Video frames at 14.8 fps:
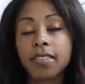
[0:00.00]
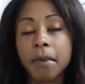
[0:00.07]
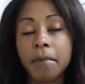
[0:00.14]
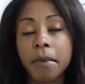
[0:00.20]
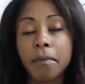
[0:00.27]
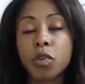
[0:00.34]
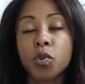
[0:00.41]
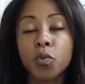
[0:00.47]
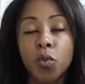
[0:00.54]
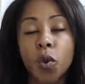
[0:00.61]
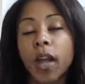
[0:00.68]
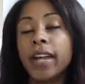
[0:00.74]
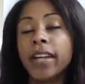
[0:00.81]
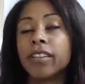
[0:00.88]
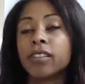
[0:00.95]
that maybe you
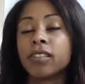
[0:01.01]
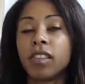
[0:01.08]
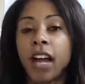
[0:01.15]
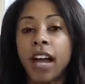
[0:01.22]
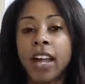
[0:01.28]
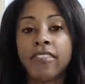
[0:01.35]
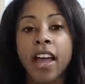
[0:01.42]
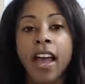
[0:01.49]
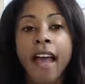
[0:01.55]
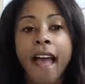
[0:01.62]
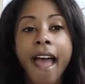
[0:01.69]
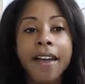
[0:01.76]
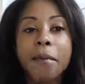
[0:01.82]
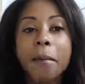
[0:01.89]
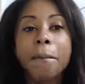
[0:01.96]
want in your life,
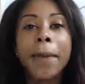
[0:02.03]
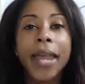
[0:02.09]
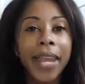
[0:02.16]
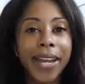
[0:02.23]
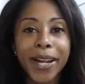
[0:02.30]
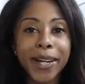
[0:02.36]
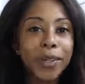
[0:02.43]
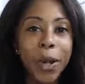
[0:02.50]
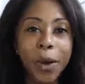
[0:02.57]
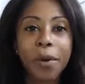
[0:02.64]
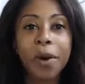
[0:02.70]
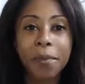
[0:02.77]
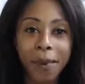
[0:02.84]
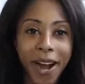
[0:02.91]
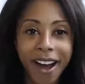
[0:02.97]
and making no
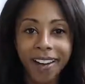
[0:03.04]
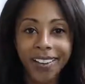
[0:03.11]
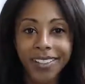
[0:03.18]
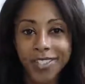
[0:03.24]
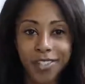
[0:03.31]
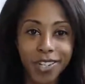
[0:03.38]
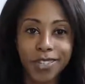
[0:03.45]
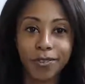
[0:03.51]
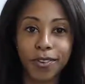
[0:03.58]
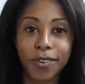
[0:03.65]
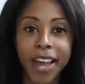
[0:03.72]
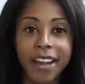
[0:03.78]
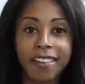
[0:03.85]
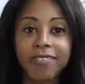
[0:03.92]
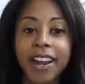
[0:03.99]
apologies for
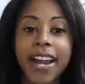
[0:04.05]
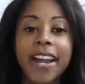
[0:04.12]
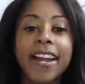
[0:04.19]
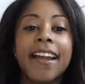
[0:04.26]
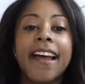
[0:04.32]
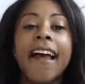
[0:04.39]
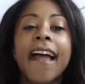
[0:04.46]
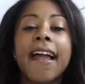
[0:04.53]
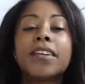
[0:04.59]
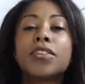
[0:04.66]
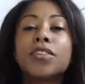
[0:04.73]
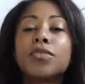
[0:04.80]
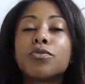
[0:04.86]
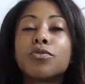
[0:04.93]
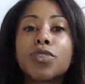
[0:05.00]
that, right? And
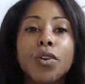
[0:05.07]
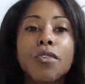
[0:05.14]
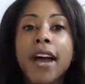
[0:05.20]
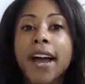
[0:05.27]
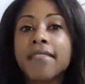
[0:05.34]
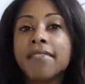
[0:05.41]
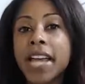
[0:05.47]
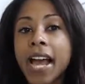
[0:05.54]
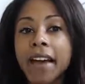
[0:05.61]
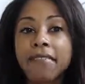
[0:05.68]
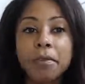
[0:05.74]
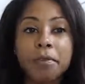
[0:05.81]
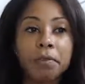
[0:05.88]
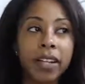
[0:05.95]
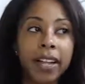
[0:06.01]
you don't have to have
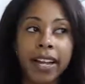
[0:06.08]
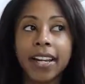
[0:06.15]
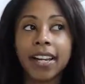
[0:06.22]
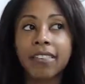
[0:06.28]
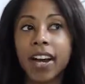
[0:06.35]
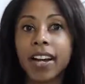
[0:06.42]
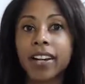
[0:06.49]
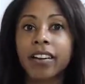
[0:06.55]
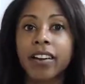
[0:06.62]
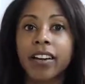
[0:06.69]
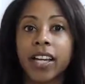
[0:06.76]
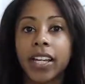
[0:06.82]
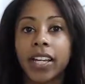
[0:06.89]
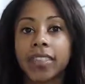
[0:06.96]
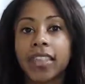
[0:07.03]
the plan of how you're going
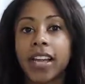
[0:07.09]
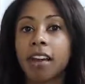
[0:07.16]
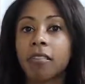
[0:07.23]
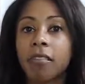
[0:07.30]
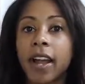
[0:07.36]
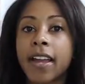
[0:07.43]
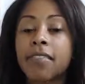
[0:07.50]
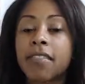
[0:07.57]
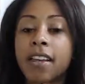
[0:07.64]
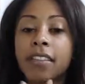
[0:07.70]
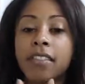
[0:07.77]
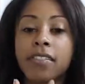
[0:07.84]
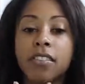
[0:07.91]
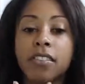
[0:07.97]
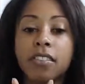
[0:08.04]
to get there, right? Like
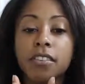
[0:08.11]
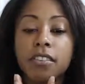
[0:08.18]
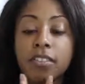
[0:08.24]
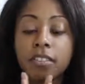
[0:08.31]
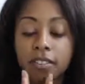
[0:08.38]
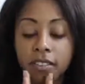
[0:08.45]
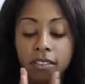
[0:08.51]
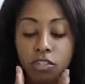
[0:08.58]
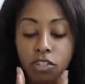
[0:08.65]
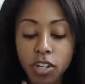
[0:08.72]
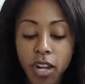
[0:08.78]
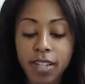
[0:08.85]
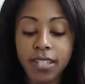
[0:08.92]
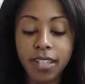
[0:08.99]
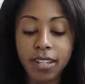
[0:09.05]

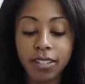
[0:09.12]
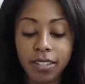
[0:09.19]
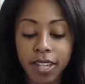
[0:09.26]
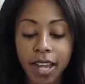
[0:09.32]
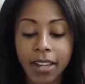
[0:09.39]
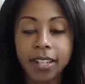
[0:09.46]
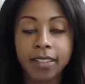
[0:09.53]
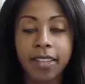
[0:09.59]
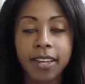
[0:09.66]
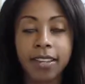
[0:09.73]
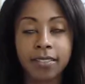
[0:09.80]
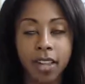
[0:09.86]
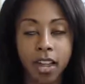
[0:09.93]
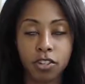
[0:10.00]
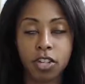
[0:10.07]
just setting the
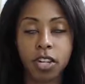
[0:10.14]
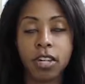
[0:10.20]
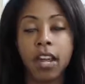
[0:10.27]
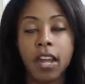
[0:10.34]
intention